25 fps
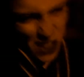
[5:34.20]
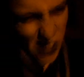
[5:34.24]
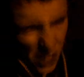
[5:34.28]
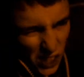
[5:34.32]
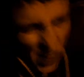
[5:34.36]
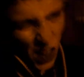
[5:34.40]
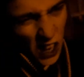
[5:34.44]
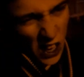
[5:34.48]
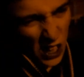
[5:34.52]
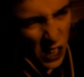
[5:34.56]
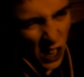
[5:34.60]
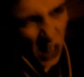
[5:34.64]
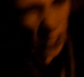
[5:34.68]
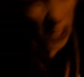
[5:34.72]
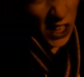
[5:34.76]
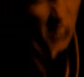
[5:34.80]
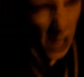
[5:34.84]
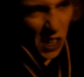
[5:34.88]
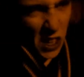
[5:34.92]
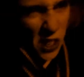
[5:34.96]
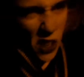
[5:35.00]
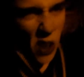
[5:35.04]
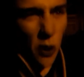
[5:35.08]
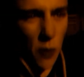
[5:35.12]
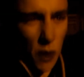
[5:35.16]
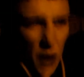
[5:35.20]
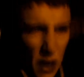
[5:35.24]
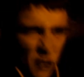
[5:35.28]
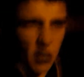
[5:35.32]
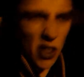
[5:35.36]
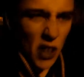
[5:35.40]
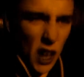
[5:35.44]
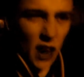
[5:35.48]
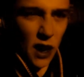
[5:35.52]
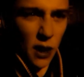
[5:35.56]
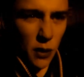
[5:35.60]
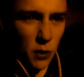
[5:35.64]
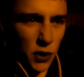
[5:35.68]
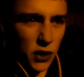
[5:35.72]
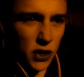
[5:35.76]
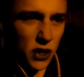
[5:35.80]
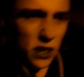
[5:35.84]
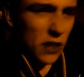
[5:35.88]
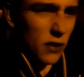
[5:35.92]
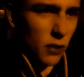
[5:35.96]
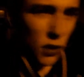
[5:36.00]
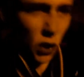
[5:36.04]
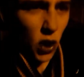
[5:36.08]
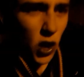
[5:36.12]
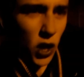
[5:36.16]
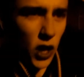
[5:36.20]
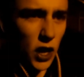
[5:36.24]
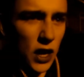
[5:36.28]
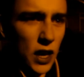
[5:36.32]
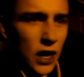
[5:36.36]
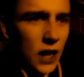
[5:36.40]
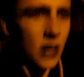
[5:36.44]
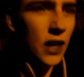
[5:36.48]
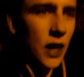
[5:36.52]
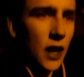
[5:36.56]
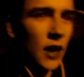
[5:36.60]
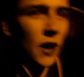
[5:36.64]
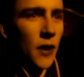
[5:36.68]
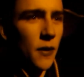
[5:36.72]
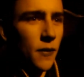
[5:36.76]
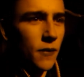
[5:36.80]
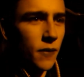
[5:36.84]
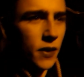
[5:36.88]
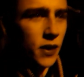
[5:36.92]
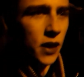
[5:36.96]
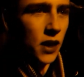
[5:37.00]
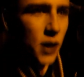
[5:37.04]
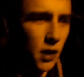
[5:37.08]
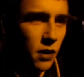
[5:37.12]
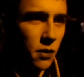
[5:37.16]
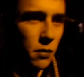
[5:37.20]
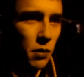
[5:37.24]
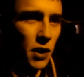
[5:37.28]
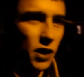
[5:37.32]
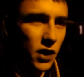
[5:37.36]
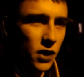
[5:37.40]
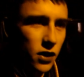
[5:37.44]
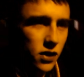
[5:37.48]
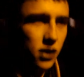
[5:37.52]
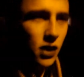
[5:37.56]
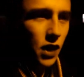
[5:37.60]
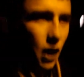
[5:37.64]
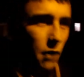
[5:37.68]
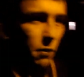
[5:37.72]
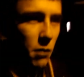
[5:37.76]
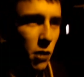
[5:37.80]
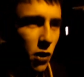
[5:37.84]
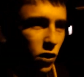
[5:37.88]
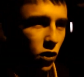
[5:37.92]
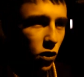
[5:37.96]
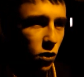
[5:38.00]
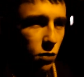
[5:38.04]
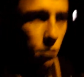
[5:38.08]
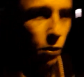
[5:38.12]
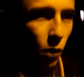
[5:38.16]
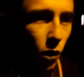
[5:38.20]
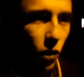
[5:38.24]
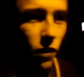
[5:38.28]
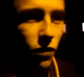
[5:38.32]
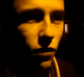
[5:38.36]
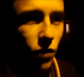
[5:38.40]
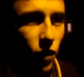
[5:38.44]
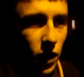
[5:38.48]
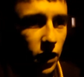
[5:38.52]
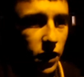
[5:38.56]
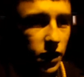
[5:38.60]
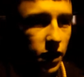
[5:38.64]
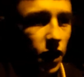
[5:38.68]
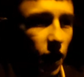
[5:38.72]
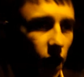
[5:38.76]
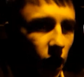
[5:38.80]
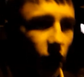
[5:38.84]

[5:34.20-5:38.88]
a guideline and then got whatever the hell I wanted for her. Because I'm a good boyfriend.